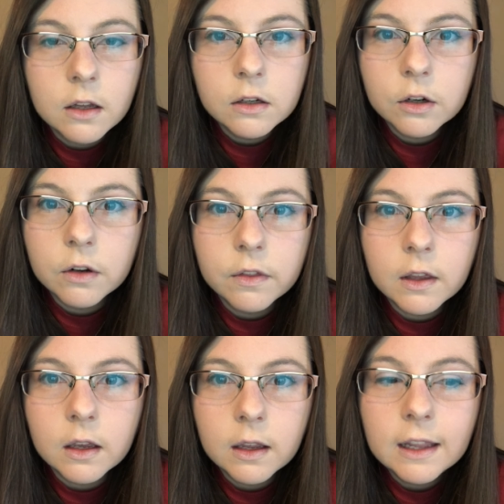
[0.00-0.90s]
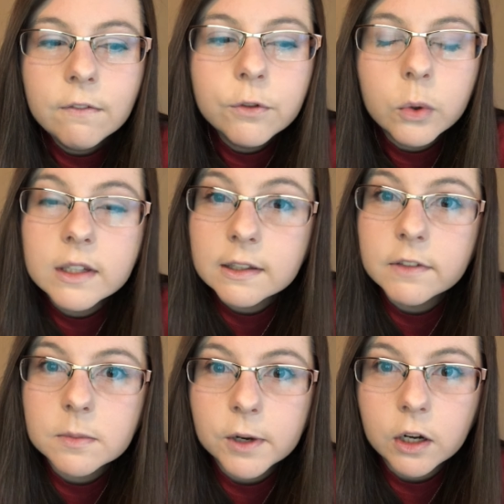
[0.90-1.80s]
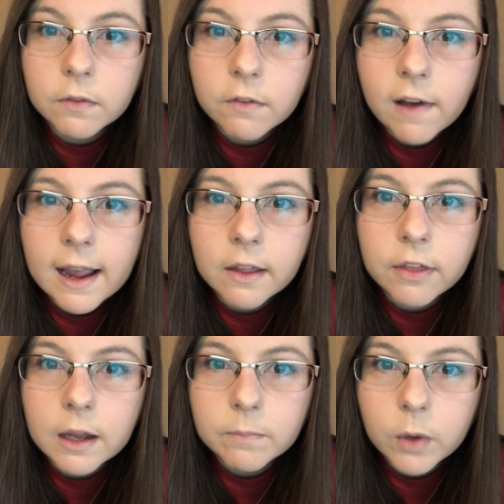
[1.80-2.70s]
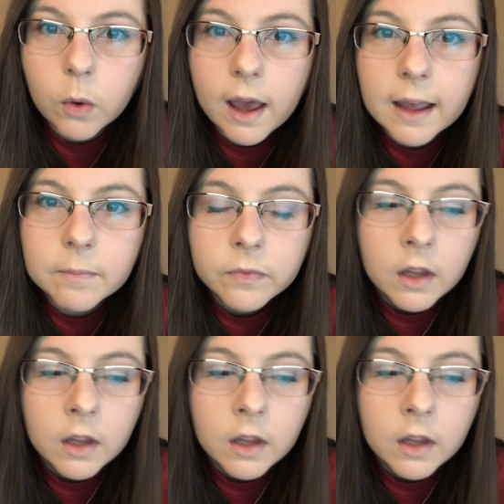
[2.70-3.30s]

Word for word: under the influence of a spirit of Leviathan, okay?